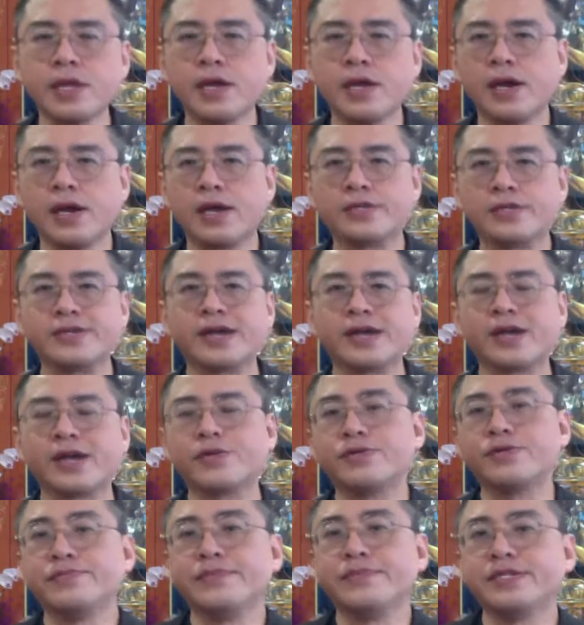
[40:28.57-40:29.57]
I think
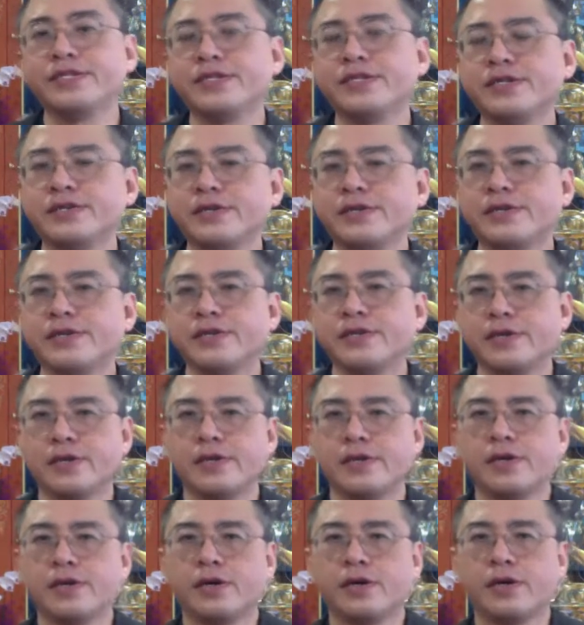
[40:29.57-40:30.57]
equanimity
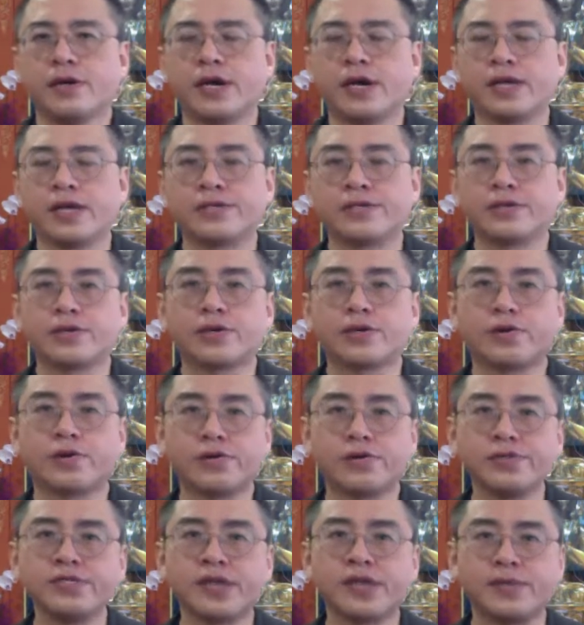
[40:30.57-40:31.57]
as a
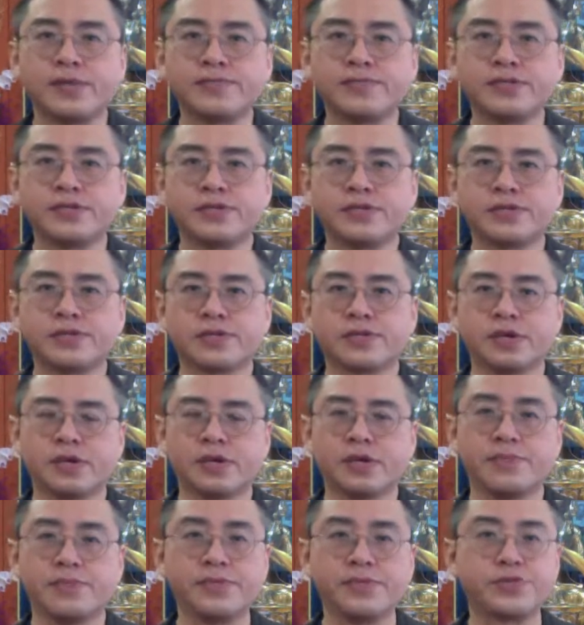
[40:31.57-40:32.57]
concept is
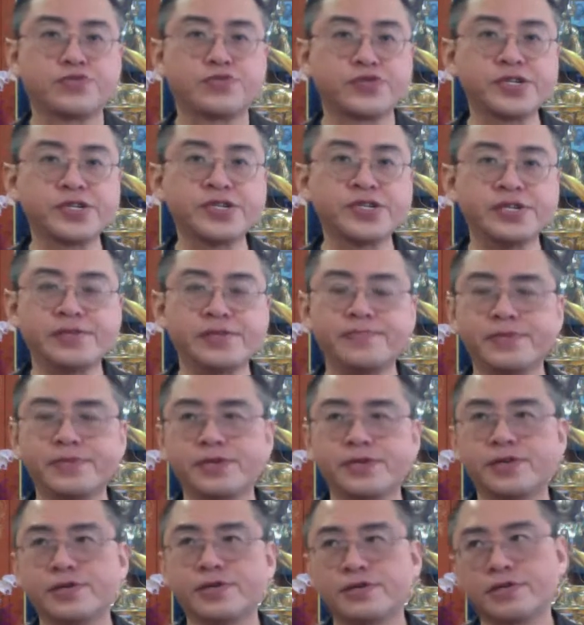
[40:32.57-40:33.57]
a bit tricky
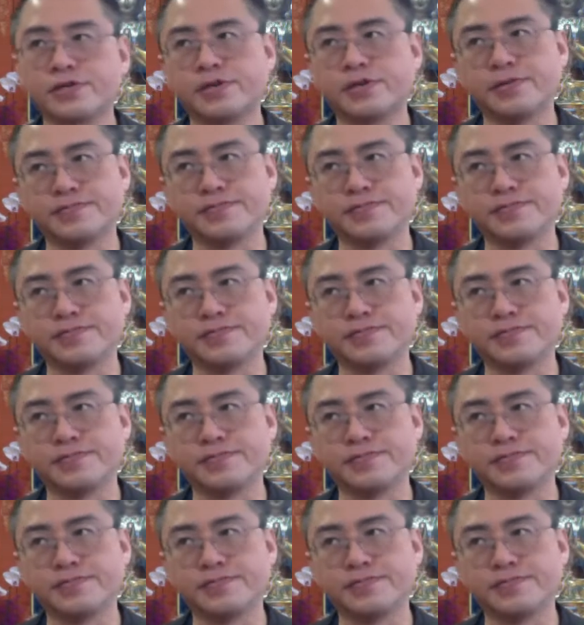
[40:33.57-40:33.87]
because